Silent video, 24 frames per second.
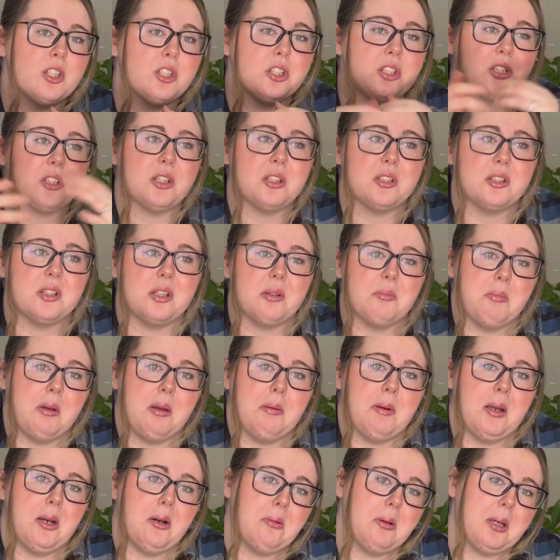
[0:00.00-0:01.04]
just because
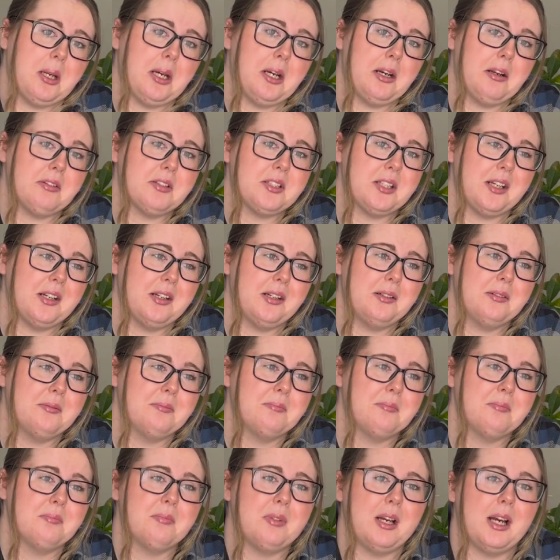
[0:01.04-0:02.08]
maybe I don't get enough sun
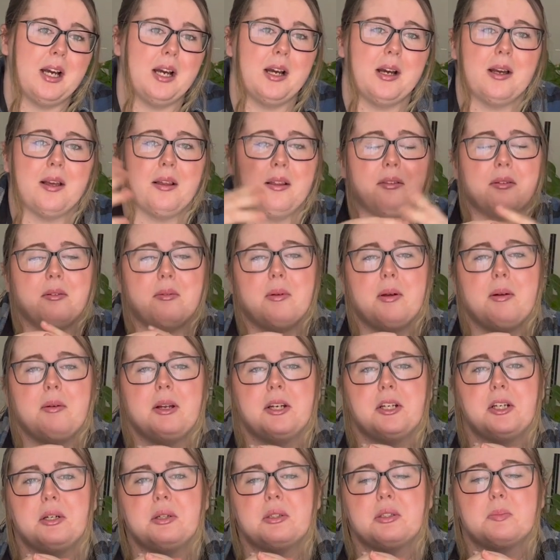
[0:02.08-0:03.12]
through my
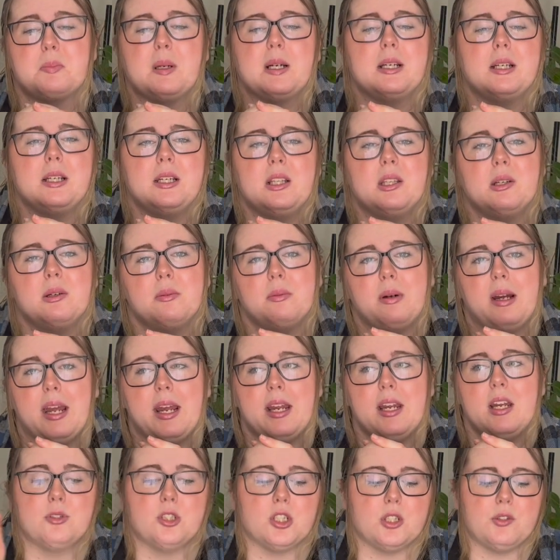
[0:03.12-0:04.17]
windows, but either
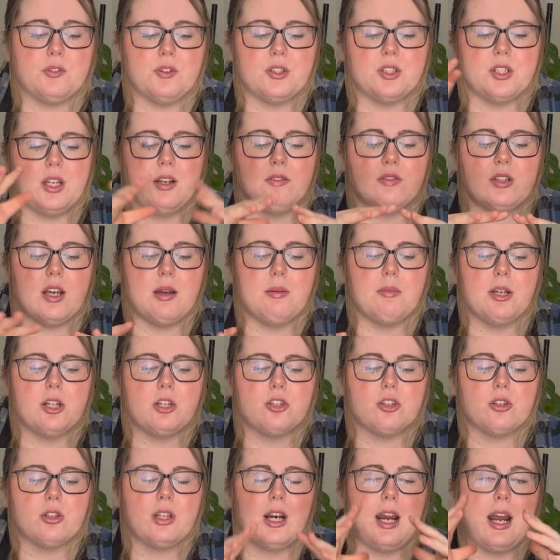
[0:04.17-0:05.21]
way, just for safety, I make
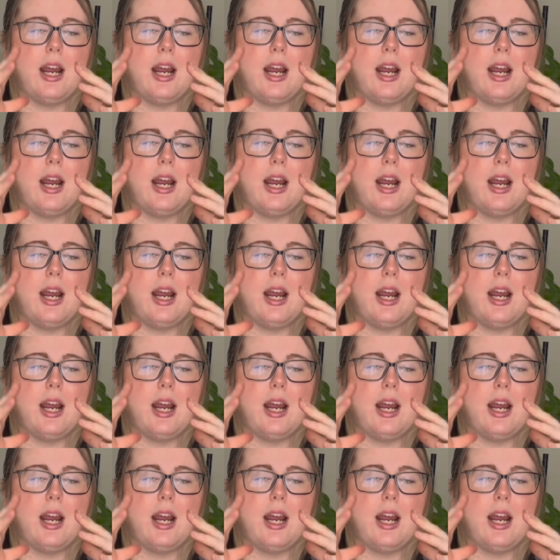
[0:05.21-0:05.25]
sure that I